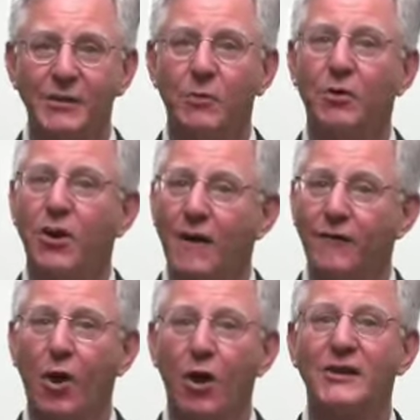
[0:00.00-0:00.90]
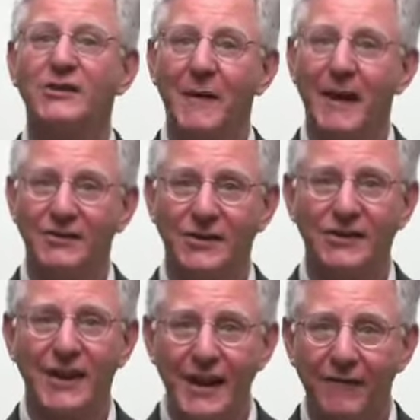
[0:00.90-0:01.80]
he will cover all
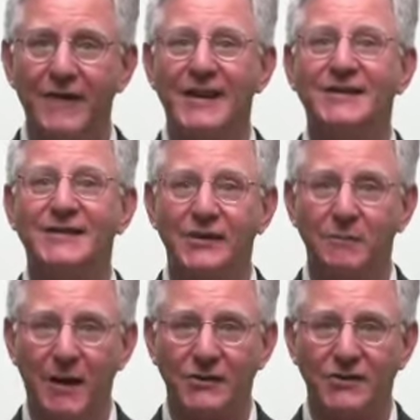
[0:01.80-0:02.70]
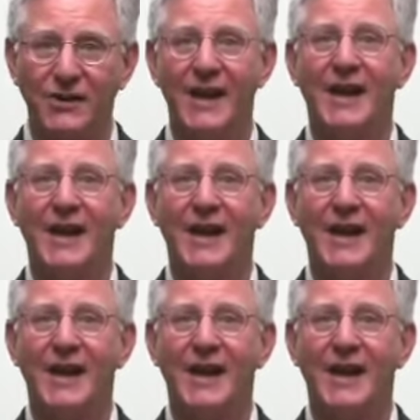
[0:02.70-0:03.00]
expenses if, in six months,